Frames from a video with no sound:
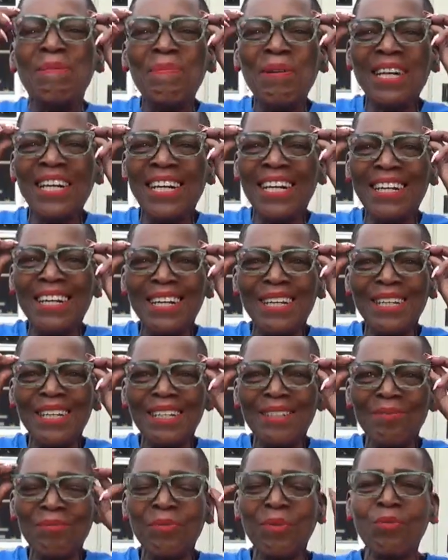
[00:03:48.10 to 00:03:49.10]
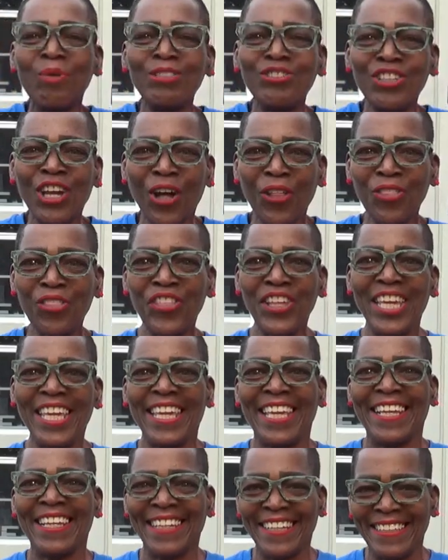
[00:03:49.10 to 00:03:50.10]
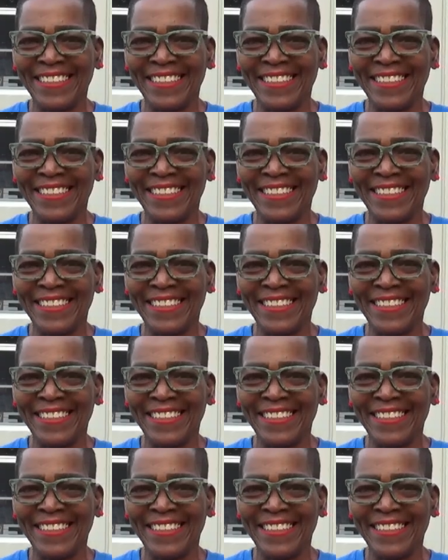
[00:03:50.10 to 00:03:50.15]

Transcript: but, um, what y'all think?